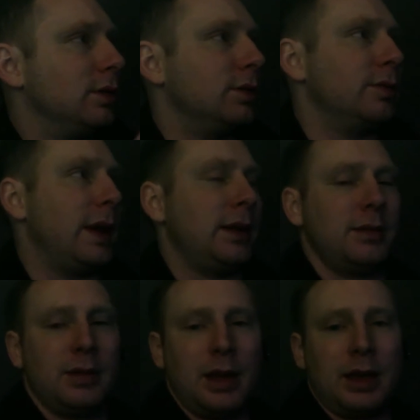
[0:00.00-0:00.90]
Wait,
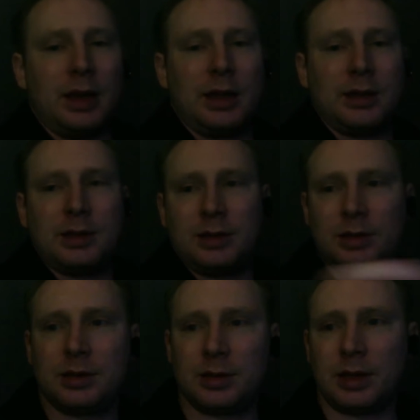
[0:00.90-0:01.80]
I gotta
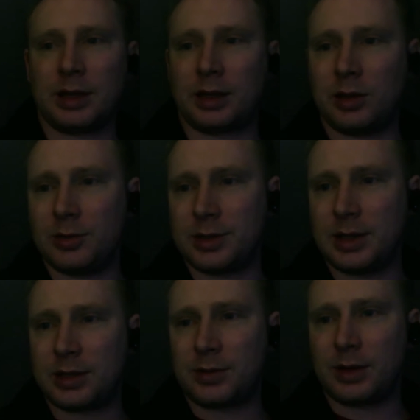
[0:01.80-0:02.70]
close
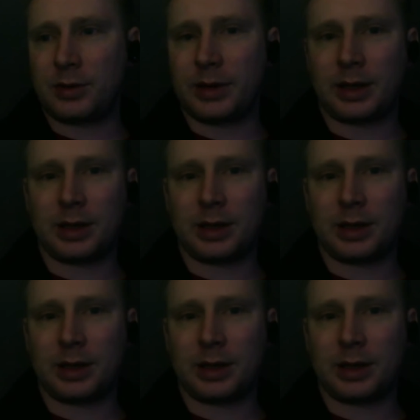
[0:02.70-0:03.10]
this real quick.